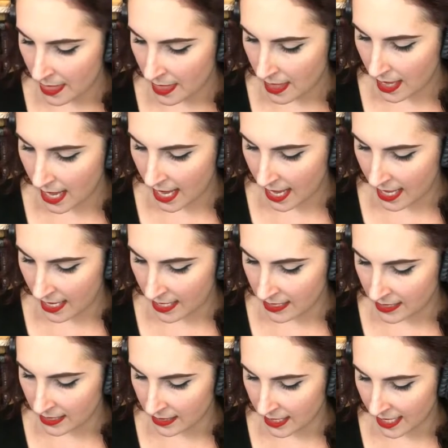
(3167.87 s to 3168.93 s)
And
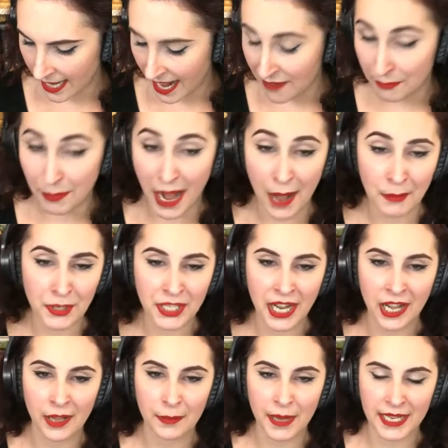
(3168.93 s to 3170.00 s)
then I have Bombshell by